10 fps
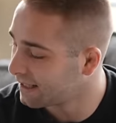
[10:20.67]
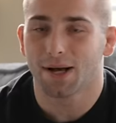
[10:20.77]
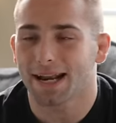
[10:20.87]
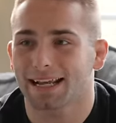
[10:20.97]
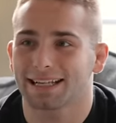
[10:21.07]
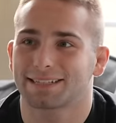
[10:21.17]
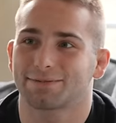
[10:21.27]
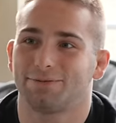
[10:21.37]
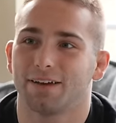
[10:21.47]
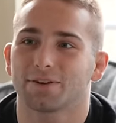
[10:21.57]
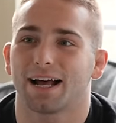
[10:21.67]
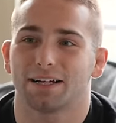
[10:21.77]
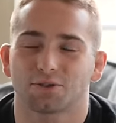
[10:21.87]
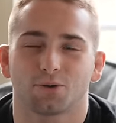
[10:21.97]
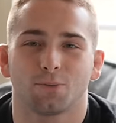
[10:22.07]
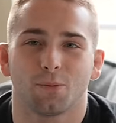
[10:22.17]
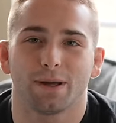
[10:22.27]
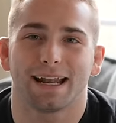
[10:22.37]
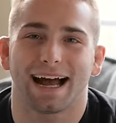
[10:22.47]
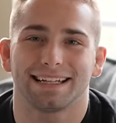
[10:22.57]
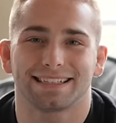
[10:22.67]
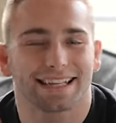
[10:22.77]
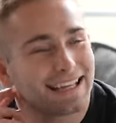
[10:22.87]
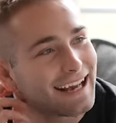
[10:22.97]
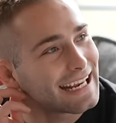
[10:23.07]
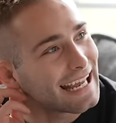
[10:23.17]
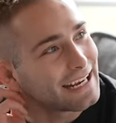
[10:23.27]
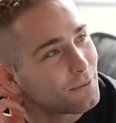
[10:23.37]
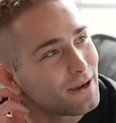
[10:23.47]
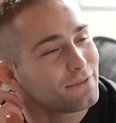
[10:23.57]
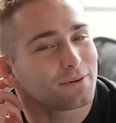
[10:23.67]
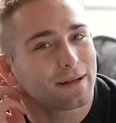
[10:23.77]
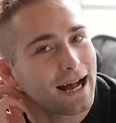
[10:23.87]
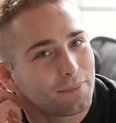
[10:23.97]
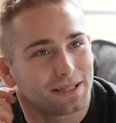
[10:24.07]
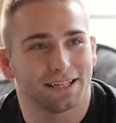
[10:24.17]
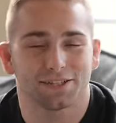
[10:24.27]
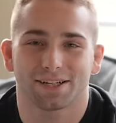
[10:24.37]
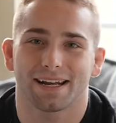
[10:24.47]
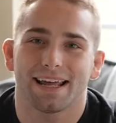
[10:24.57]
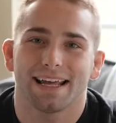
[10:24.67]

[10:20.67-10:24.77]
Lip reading: But I guess favorite high school moment, I'd say, again, away from competition,